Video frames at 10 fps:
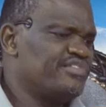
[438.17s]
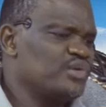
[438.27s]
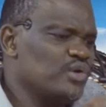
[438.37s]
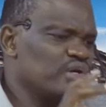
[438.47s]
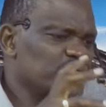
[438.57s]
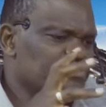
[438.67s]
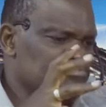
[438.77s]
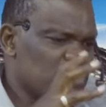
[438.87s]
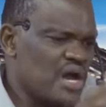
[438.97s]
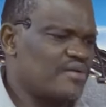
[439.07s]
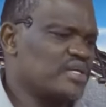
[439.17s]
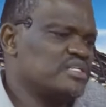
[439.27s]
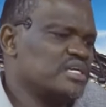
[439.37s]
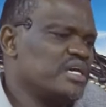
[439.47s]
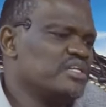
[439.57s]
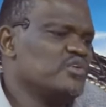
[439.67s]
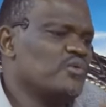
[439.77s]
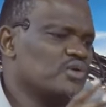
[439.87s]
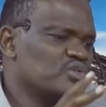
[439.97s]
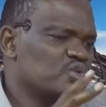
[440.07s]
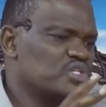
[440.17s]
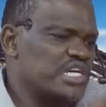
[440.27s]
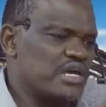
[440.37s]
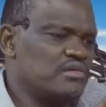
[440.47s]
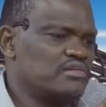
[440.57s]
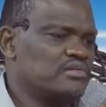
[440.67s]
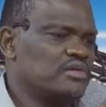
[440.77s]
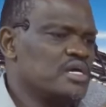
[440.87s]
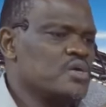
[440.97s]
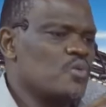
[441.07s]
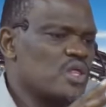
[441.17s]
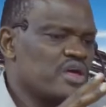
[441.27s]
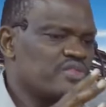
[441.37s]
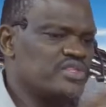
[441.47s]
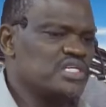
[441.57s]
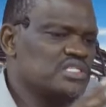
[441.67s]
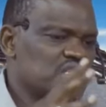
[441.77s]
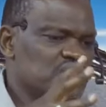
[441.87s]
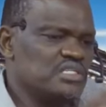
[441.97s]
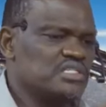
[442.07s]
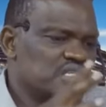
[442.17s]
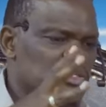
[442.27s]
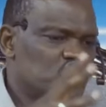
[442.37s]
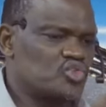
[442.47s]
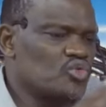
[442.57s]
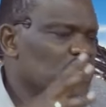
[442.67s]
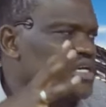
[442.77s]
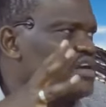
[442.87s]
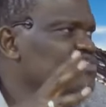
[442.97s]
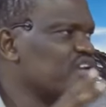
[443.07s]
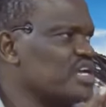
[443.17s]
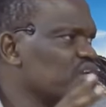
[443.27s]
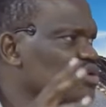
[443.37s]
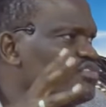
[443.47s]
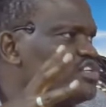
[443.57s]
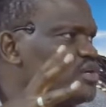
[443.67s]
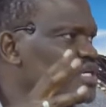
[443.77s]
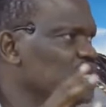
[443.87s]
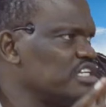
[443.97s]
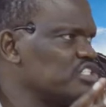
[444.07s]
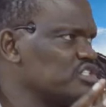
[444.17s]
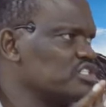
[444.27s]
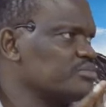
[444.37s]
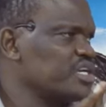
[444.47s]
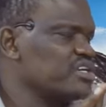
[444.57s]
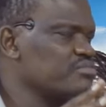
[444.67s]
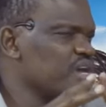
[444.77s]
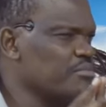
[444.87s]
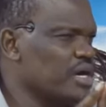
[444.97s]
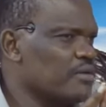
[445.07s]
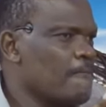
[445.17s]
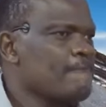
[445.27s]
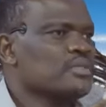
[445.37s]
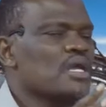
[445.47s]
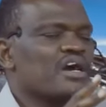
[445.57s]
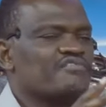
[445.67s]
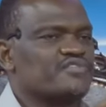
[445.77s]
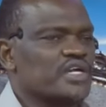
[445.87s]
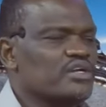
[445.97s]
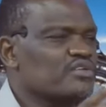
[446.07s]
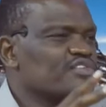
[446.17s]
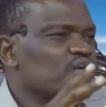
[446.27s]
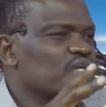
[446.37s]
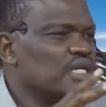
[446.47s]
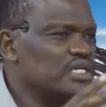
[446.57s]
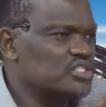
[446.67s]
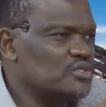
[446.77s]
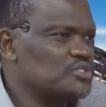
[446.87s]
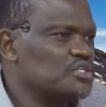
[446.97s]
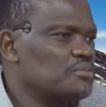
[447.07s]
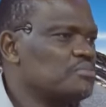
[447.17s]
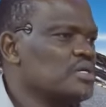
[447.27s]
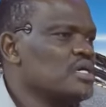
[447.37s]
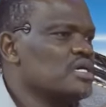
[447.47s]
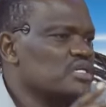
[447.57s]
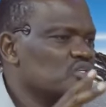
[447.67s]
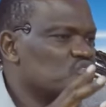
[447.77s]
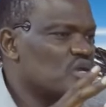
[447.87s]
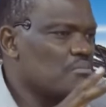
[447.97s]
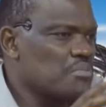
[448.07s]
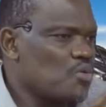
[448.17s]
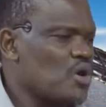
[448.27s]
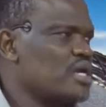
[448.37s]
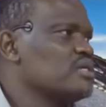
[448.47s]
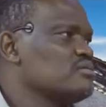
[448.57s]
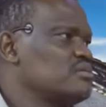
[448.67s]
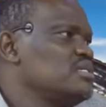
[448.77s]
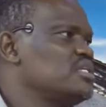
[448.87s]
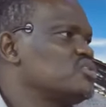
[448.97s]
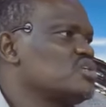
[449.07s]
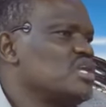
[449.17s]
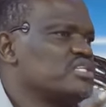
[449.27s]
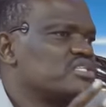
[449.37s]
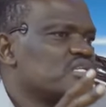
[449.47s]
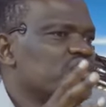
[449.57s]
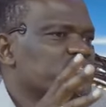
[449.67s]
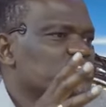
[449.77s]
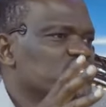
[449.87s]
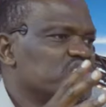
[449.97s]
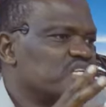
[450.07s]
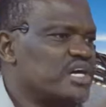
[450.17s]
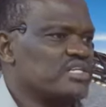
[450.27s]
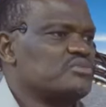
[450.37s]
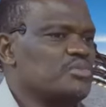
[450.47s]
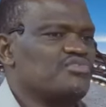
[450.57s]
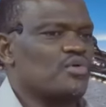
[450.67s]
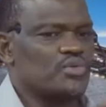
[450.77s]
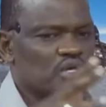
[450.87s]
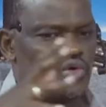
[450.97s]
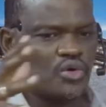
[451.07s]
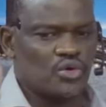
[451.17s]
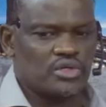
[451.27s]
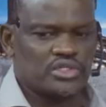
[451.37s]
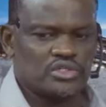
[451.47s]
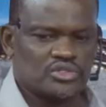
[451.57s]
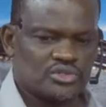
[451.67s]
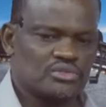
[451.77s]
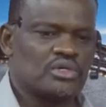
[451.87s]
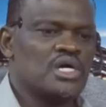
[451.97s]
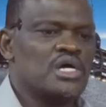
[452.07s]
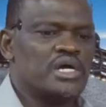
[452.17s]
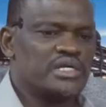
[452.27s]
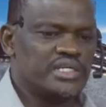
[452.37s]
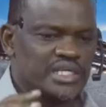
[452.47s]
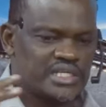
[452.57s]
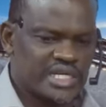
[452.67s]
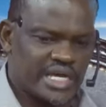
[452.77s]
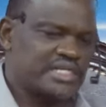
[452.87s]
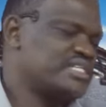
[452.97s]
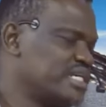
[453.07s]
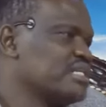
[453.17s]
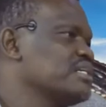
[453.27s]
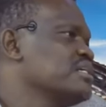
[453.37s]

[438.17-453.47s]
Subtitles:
you are married and you want to tell whether this is truly a friend of your relationship, and remember, a friend of your relationship is number one. Let's discuss before we go into detecting